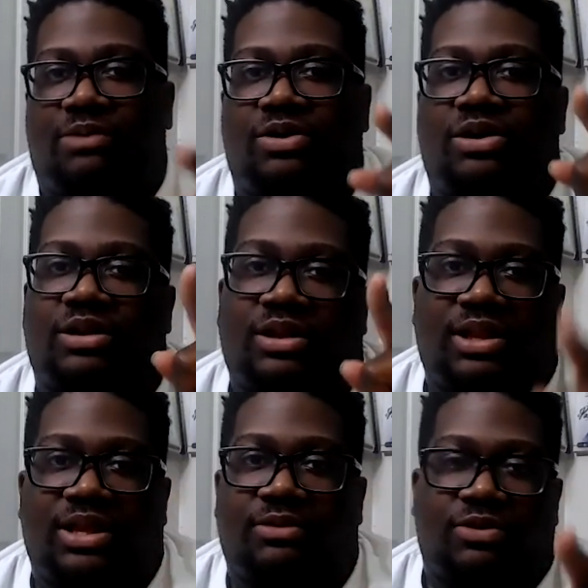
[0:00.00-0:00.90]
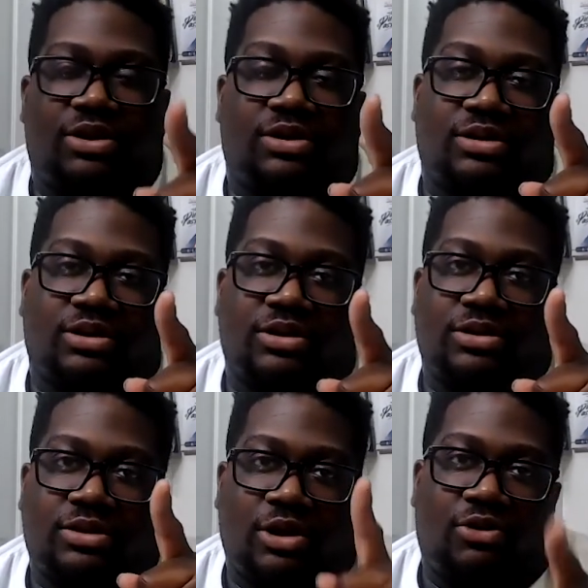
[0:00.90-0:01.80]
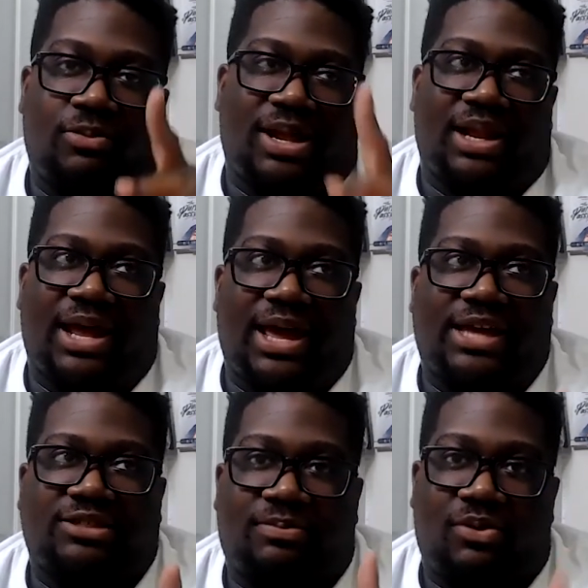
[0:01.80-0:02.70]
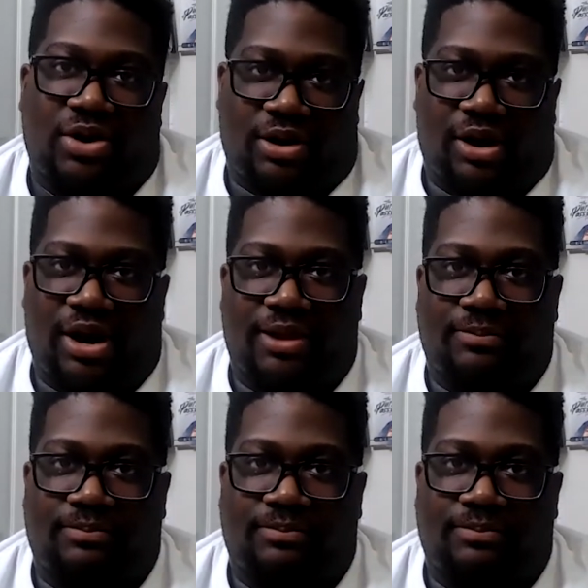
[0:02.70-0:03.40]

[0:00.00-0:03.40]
and we're gonna go with my last point. All right.